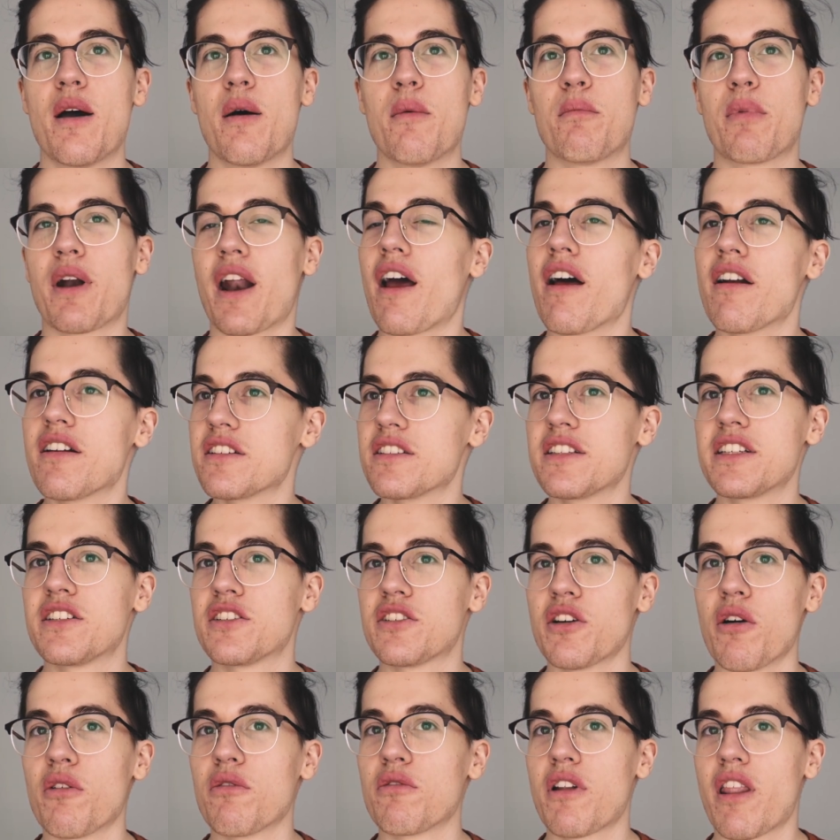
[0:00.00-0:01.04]
But I honestly
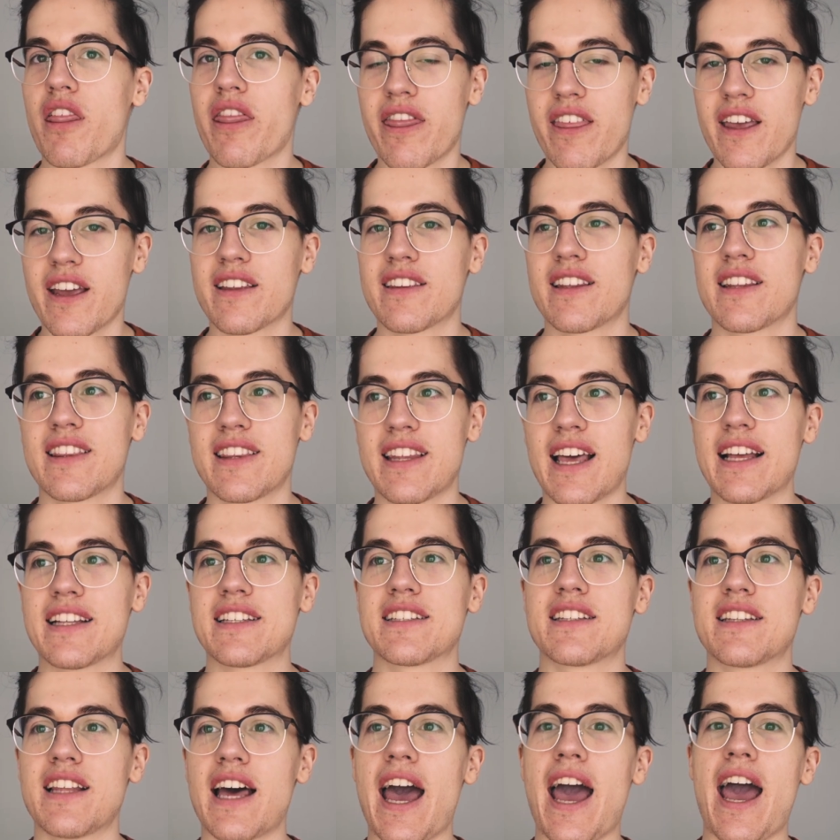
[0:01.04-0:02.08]
don't think that that's
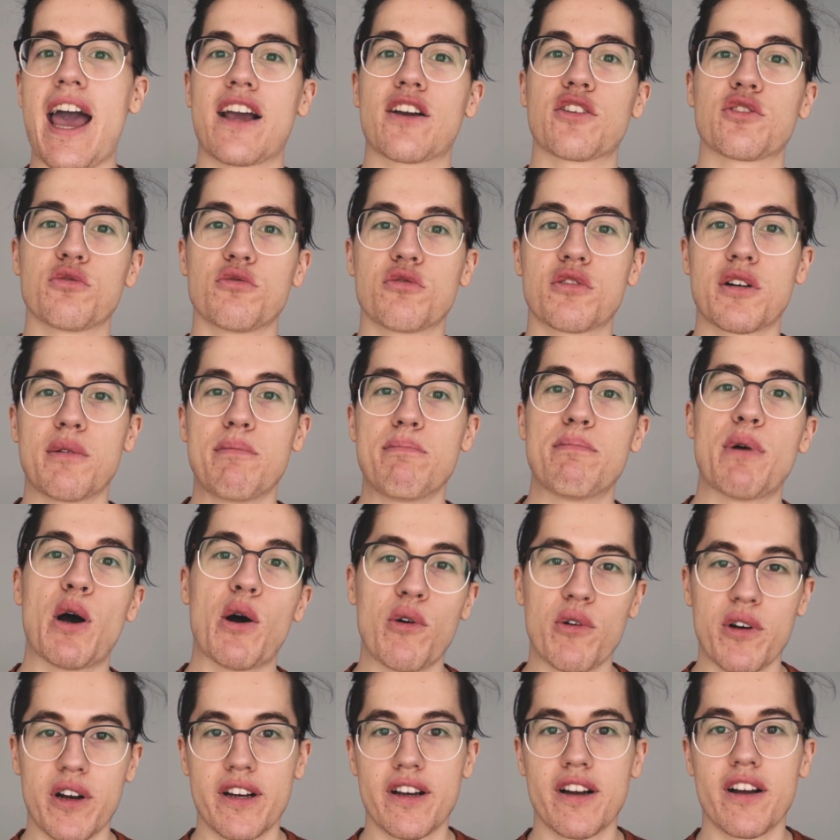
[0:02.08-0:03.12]
the actual
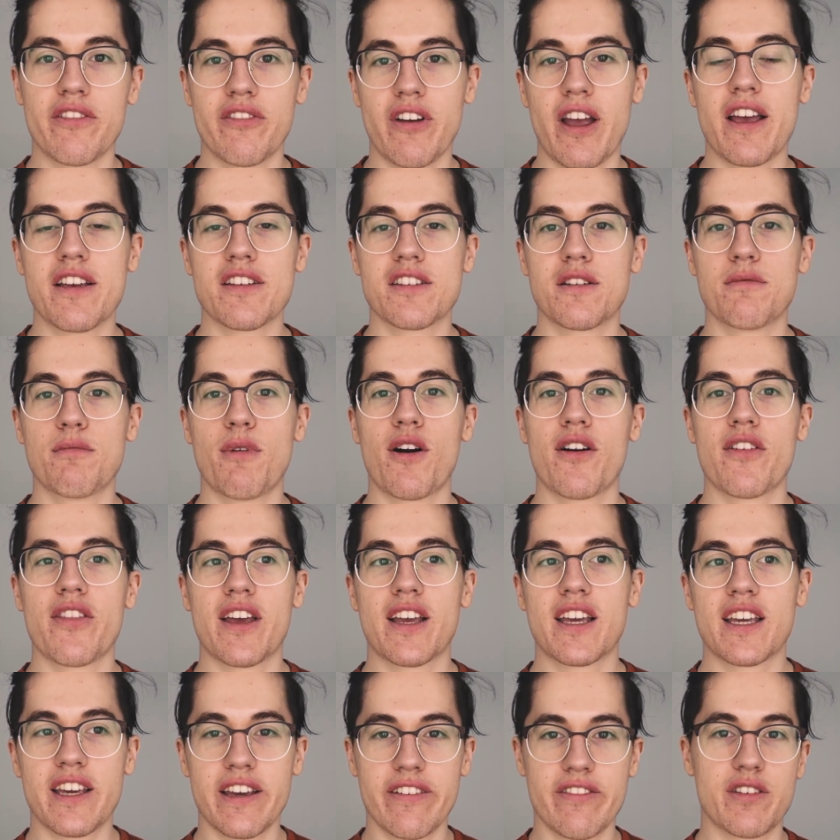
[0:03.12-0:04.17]
component of ASMR
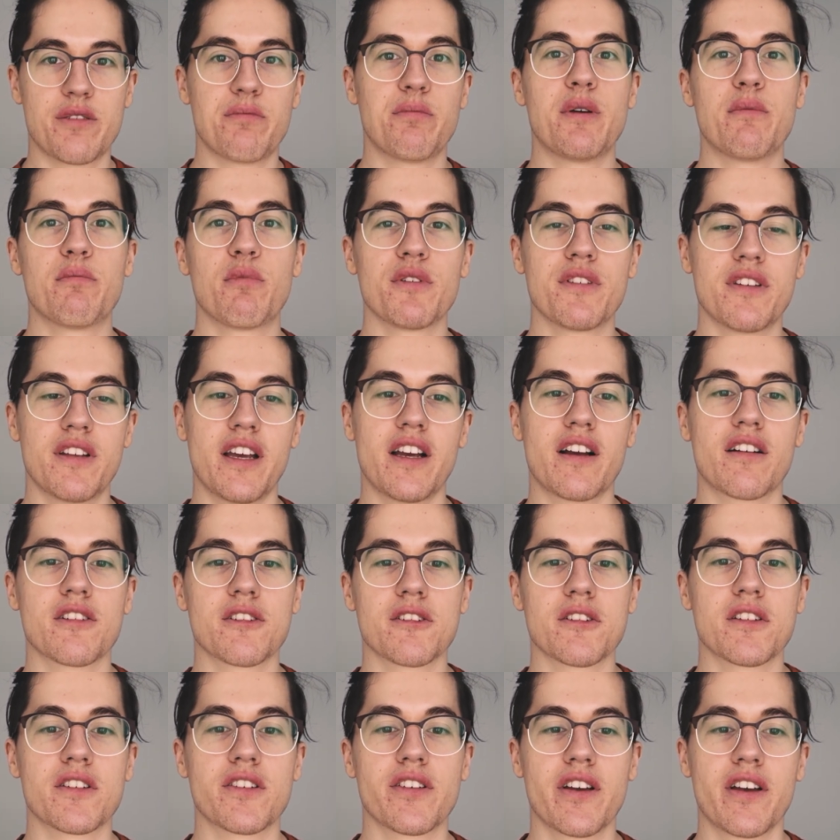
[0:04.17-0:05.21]
that gives people
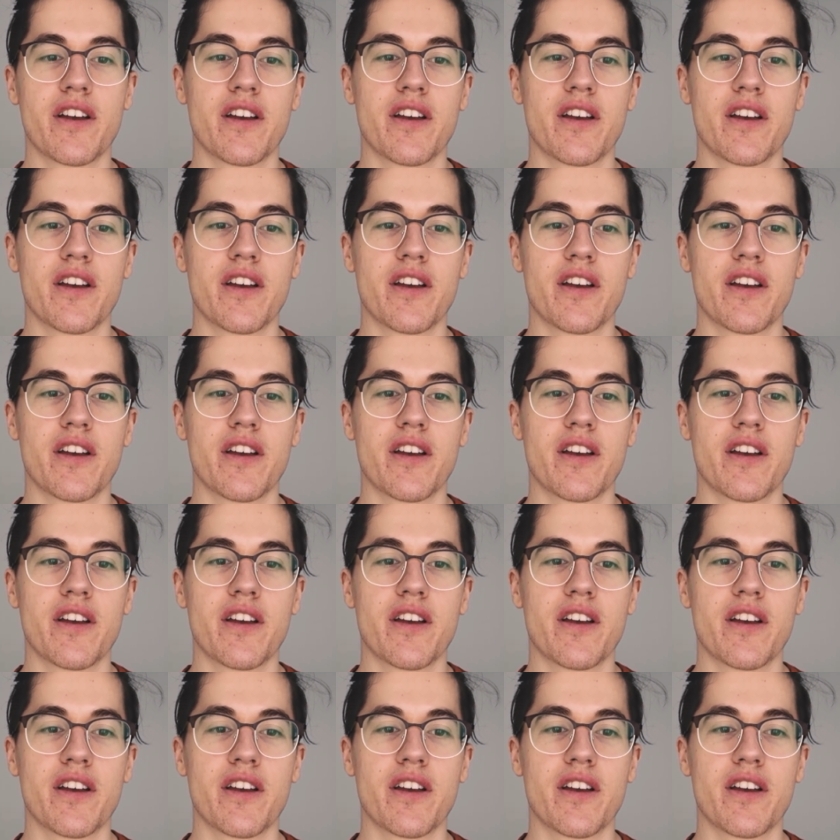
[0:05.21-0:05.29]
tingles.